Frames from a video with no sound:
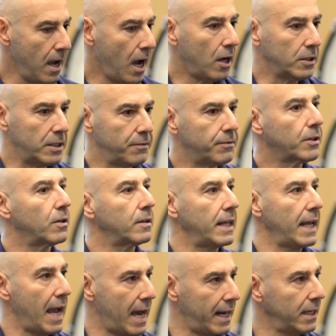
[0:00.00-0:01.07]
how difficult
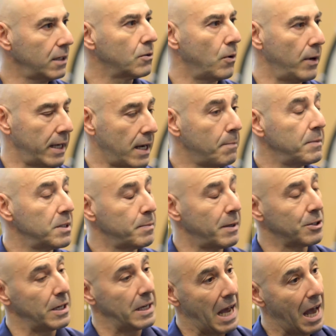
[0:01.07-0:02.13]
they had it growing up,
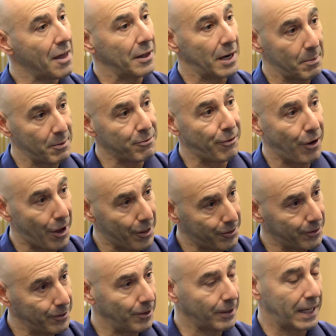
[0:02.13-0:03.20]
especially now that I'm a father
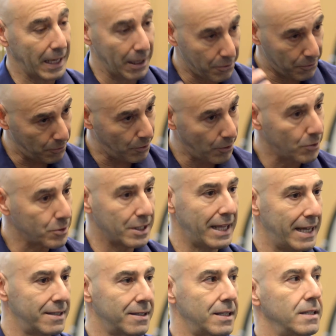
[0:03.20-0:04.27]
and looking at through those
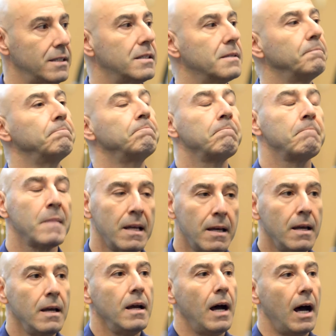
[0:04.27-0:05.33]
lenses,
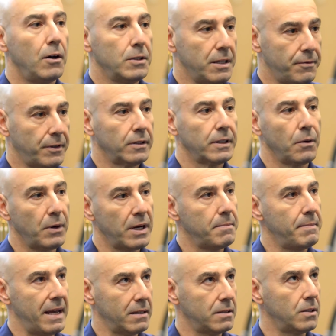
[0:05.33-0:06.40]
how difficult it would have
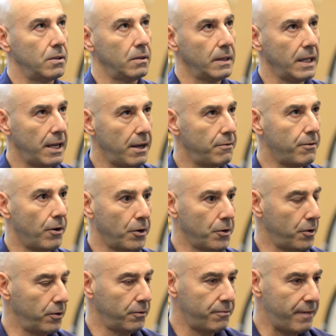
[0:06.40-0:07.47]
been to leave all
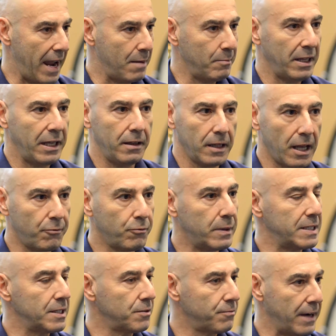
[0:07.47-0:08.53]
their family, loved
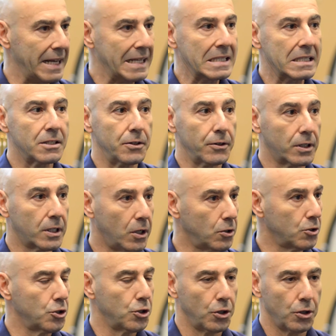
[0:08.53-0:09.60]
ones, friends, their
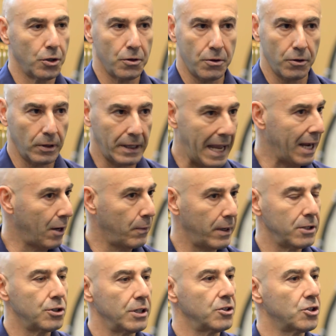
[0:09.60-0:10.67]
culture, their
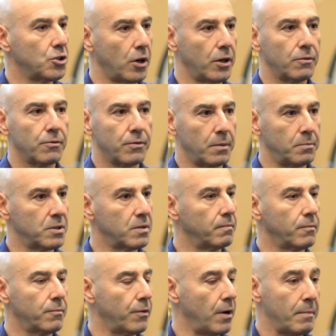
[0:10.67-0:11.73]
language, and start from
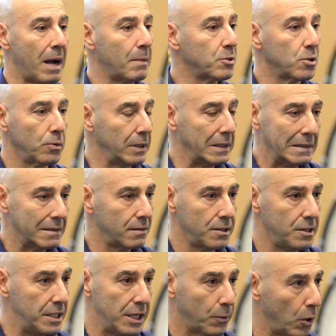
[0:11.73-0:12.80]
absolute
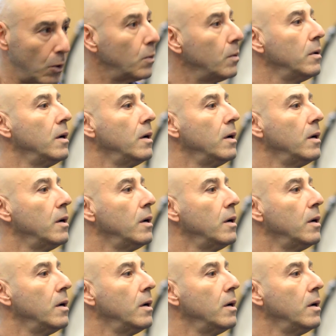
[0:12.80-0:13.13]
zero.